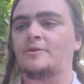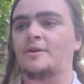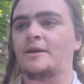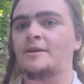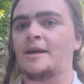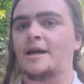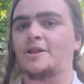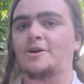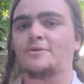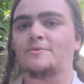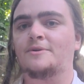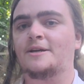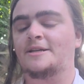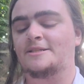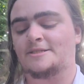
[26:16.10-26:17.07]
yellow,
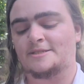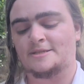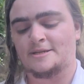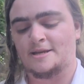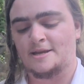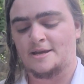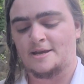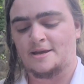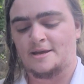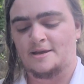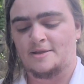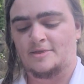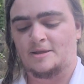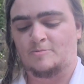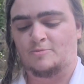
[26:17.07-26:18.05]
because
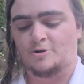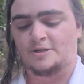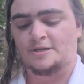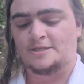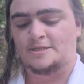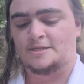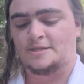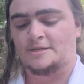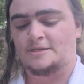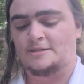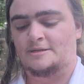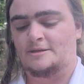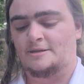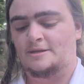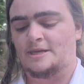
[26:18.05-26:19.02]
the point is to
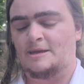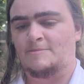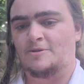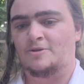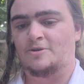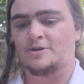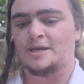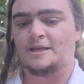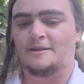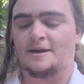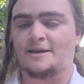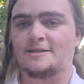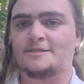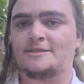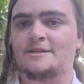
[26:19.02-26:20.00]
keep it looking
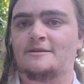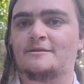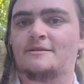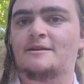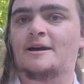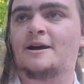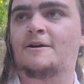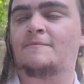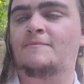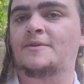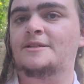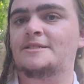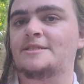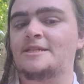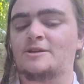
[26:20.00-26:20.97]
like
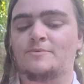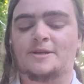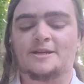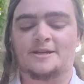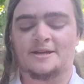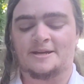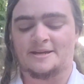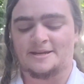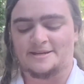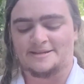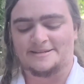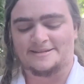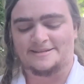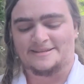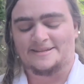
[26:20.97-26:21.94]
seaweed.
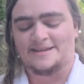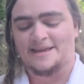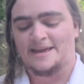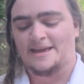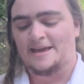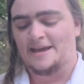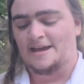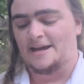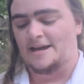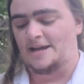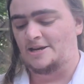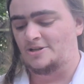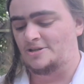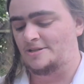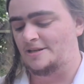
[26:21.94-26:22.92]

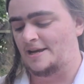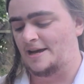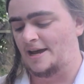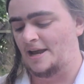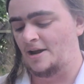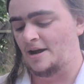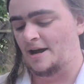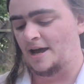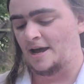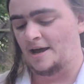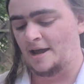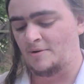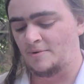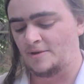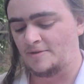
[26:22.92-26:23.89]
And
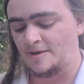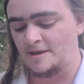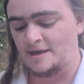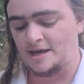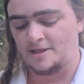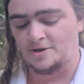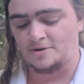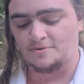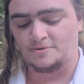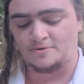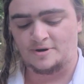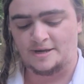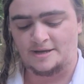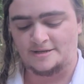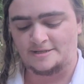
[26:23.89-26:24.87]
I want the yellow
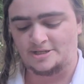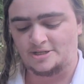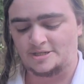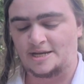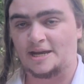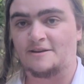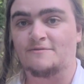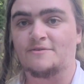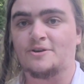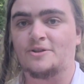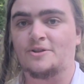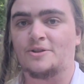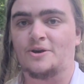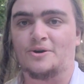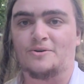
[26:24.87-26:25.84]
green to just kind of
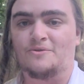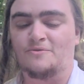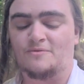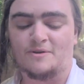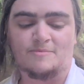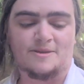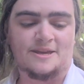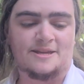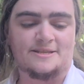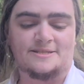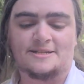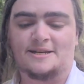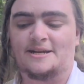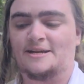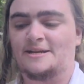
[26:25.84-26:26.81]
glow from the
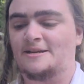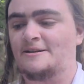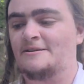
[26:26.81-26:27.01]
inside.